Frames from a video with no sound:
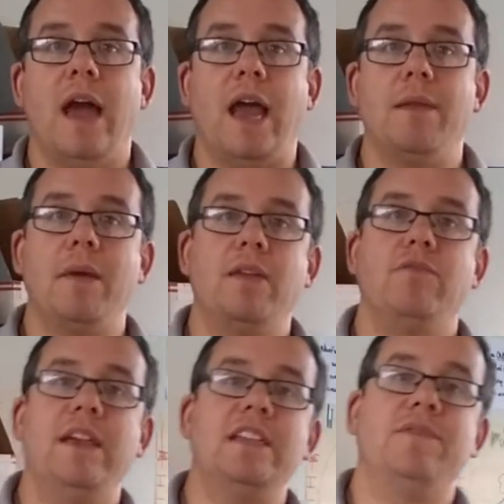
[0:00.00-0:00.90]
and the
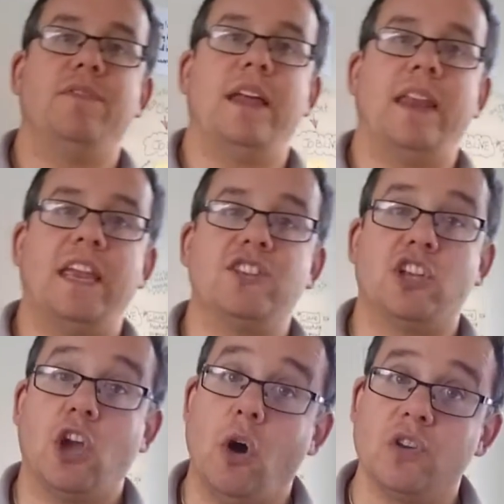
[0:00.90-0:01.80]
main reason for that is
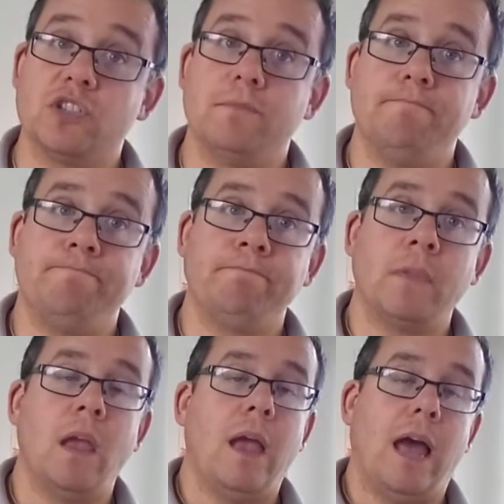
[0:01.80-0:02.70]
the cost
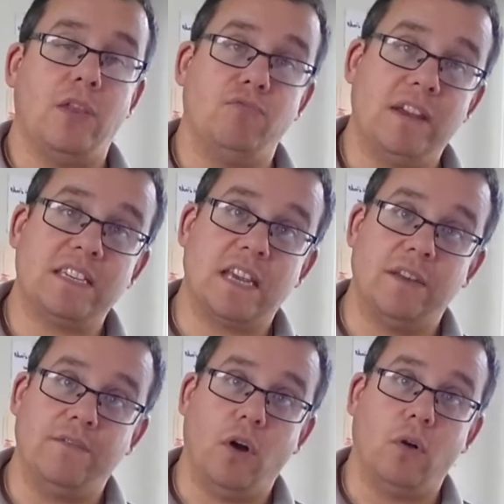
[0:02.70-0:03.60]
and the risk
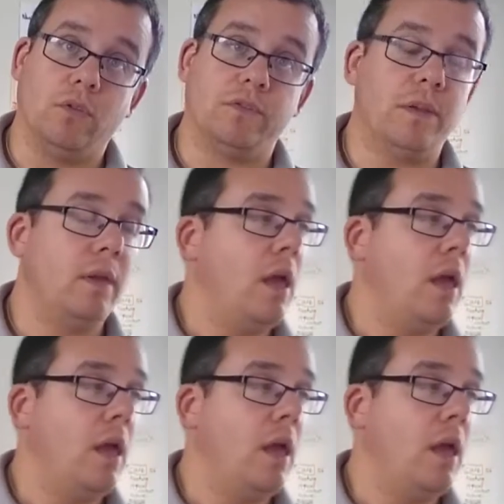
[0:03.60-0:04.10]
involved,